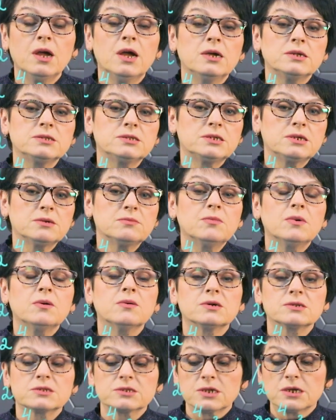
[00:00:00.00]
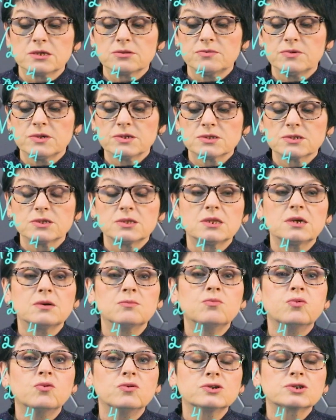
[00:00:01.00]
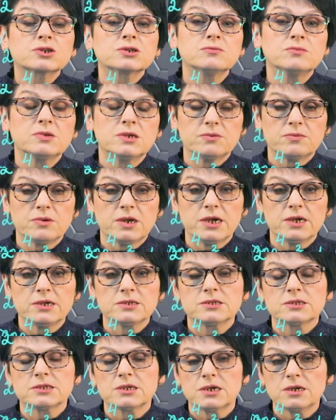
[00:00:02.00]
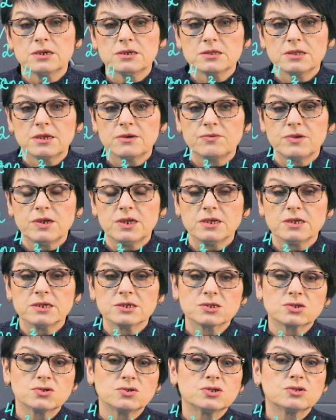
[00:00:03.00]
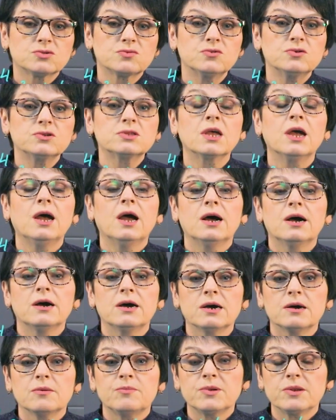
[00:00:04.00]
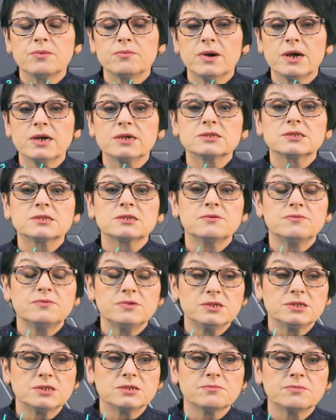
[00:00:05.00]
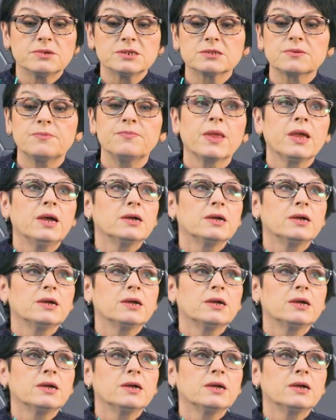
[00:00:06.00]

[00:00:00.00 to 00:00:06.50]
is the pressure. There's a direct correlation. Right now, problem number 2. Now